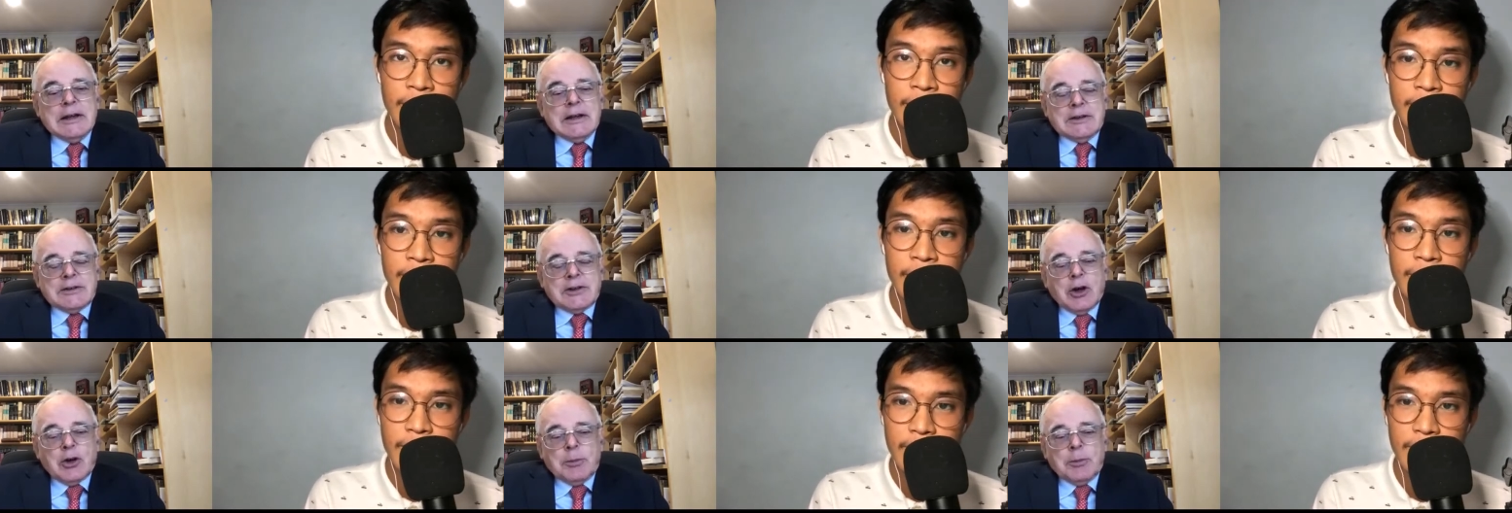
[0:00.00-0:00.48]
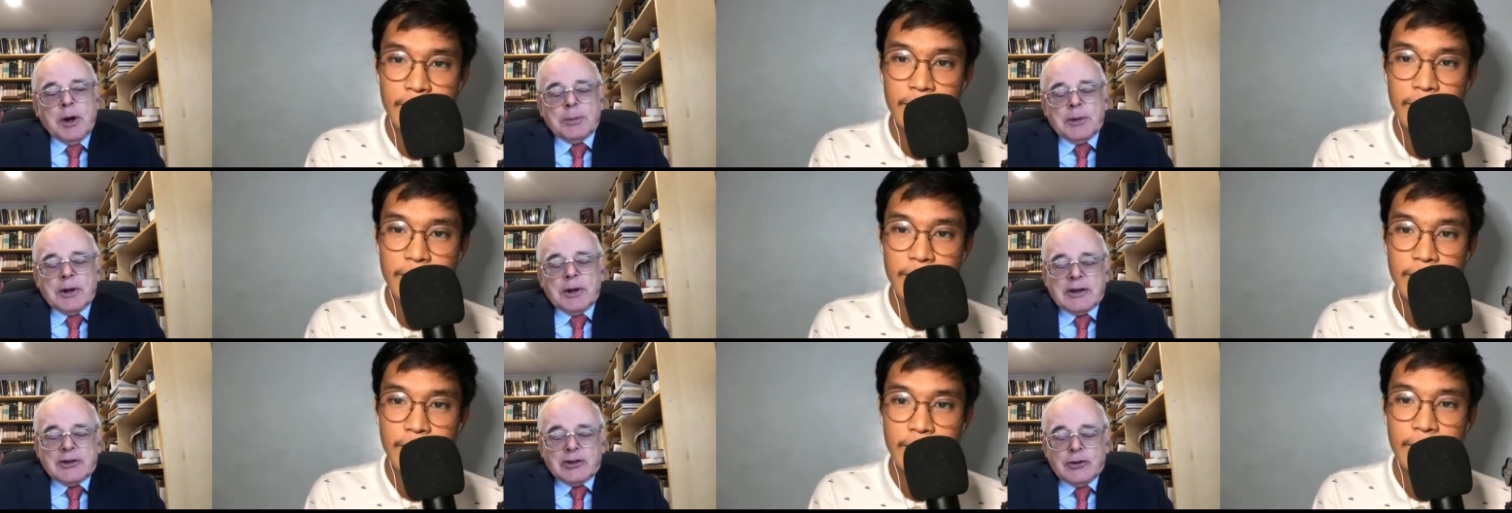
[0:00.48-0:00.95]
Speaker 1: Total
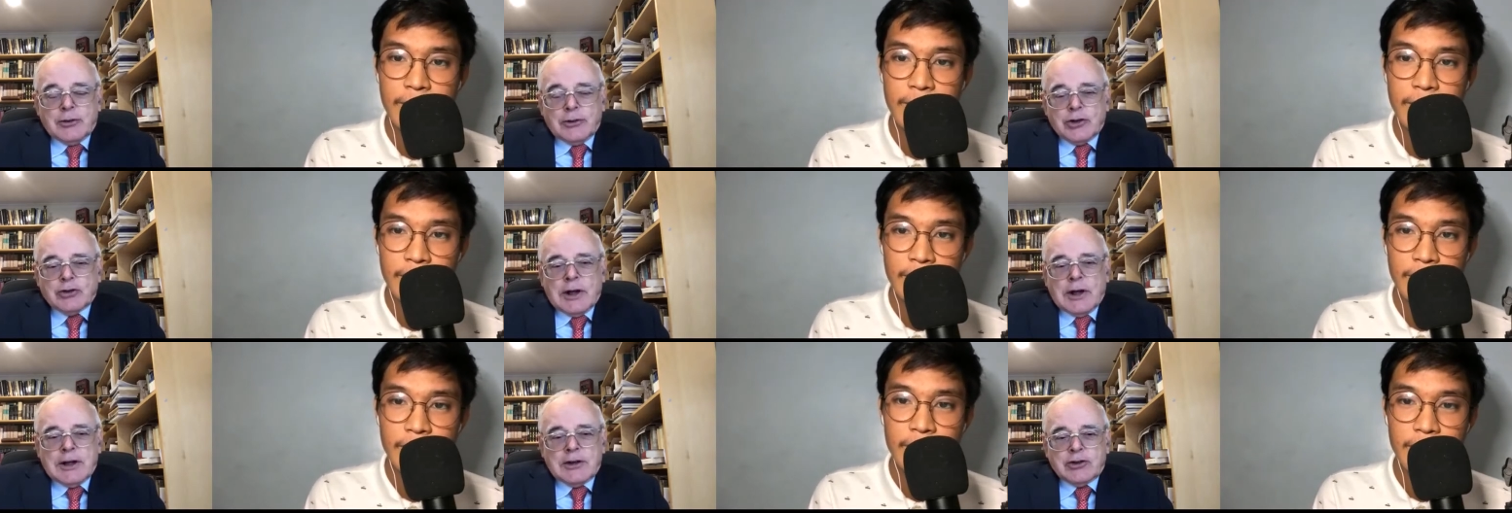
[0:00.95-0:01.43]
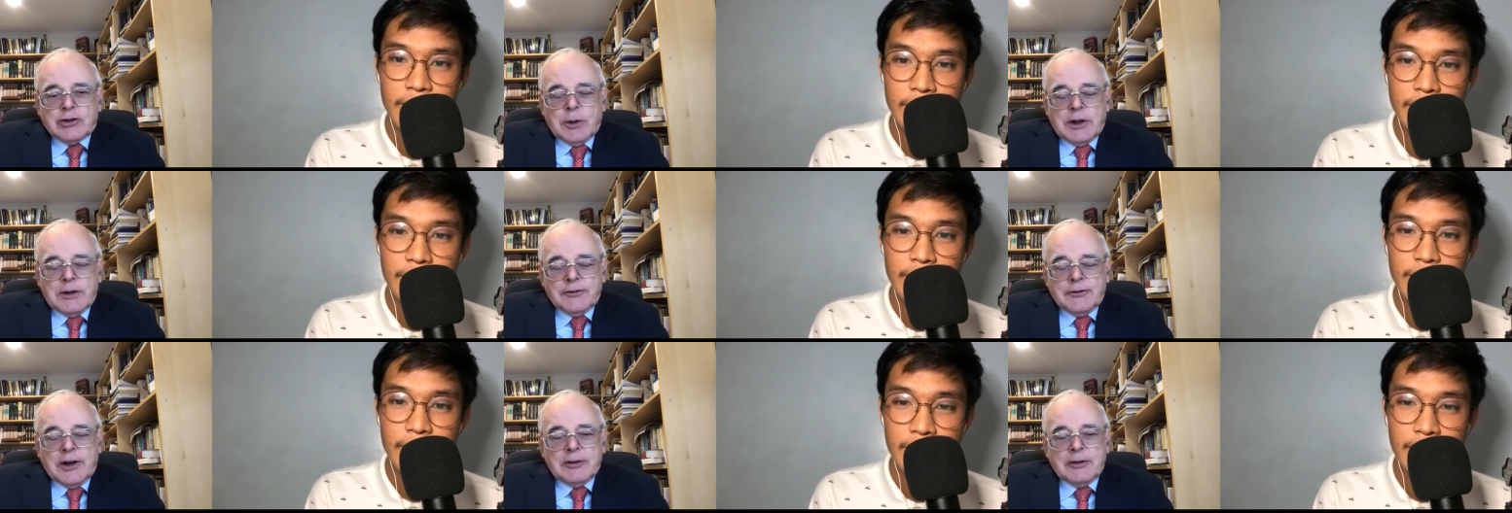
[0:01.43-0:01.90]
population of Australia is
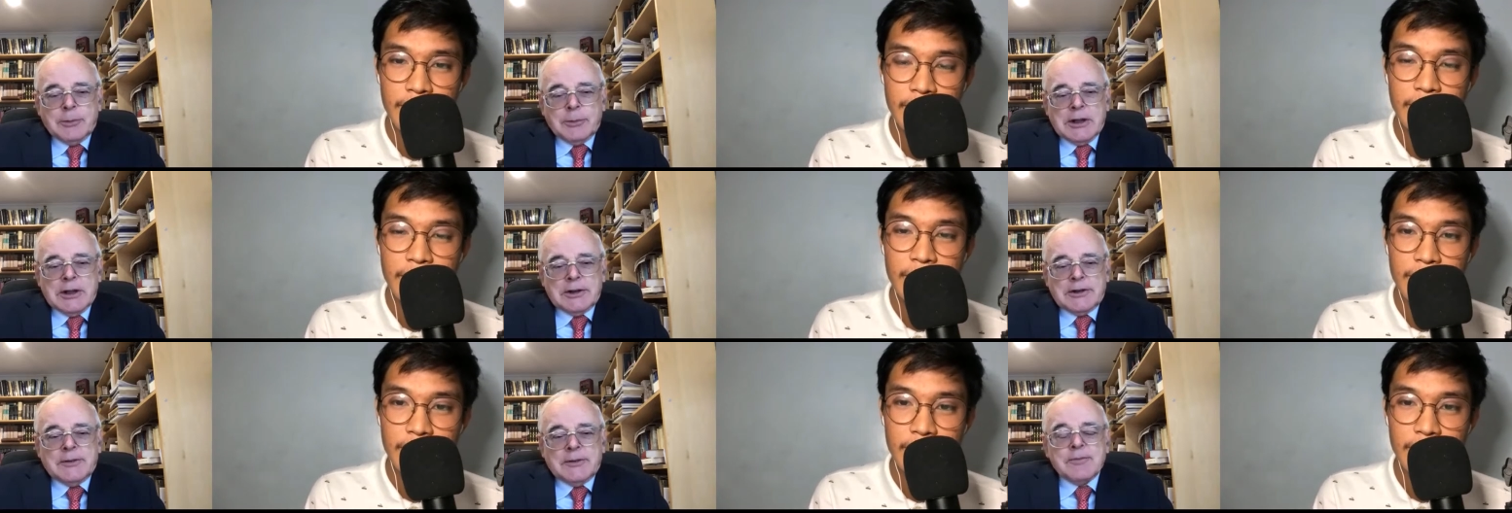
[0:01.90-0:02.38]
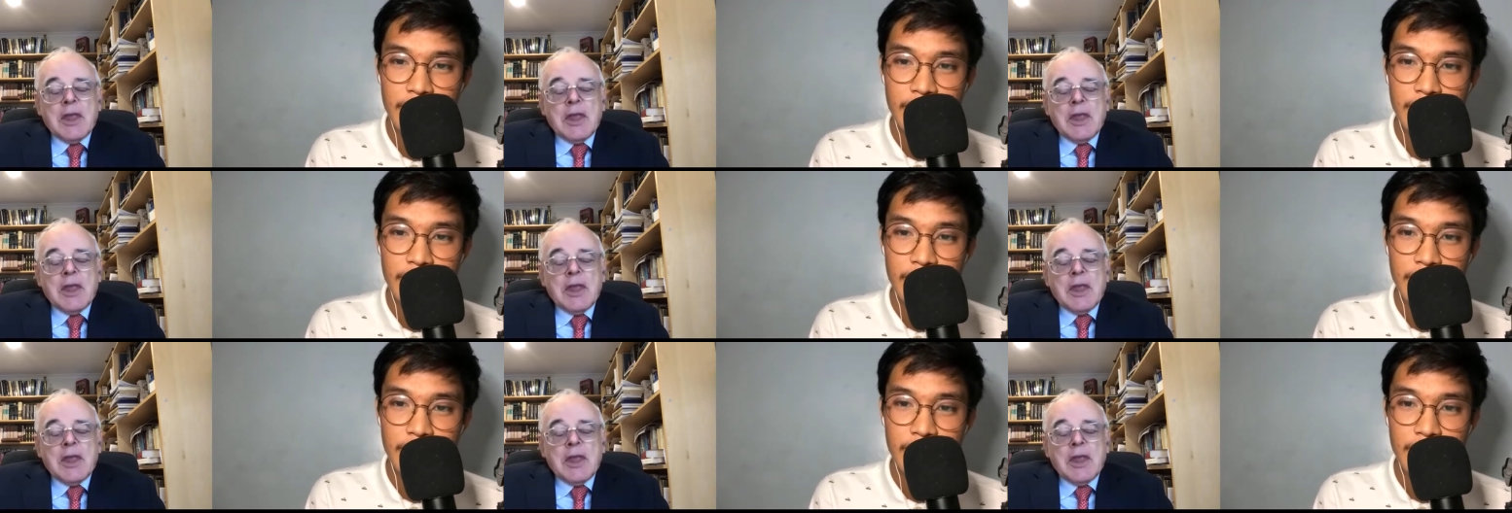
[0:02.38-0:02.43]
25 million.